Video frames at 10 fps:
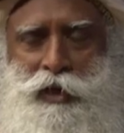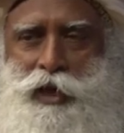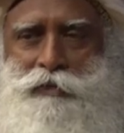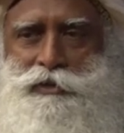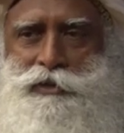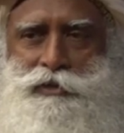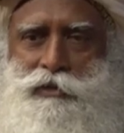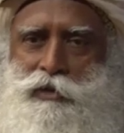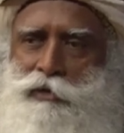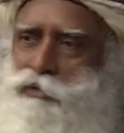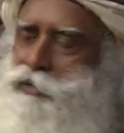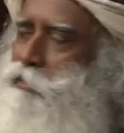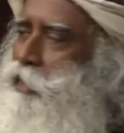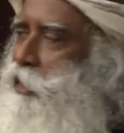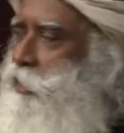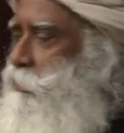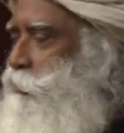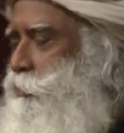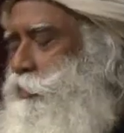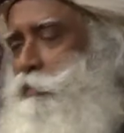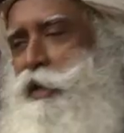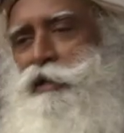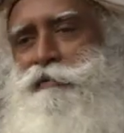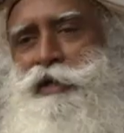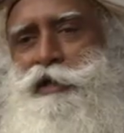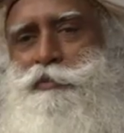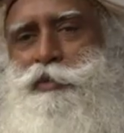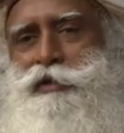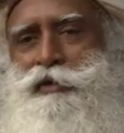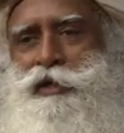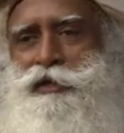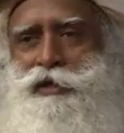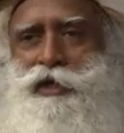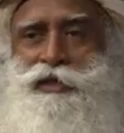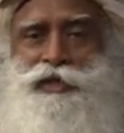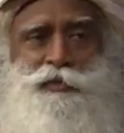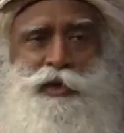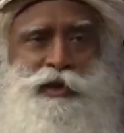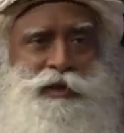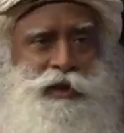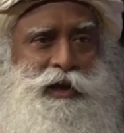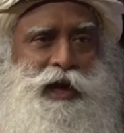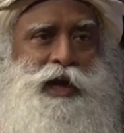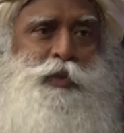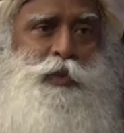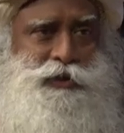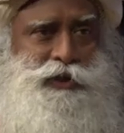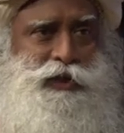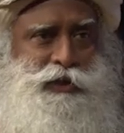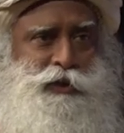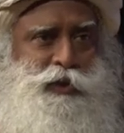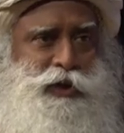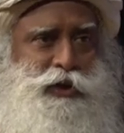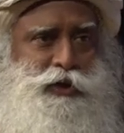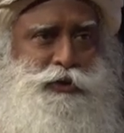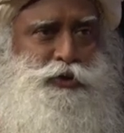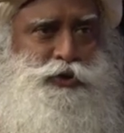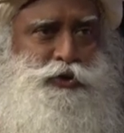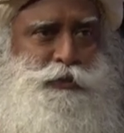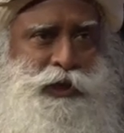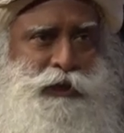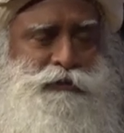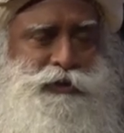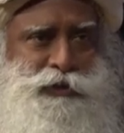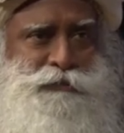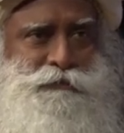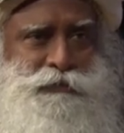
I was just talking to somebody who is some kind of an expert on the internet. That's when I started going on YouTube and everything.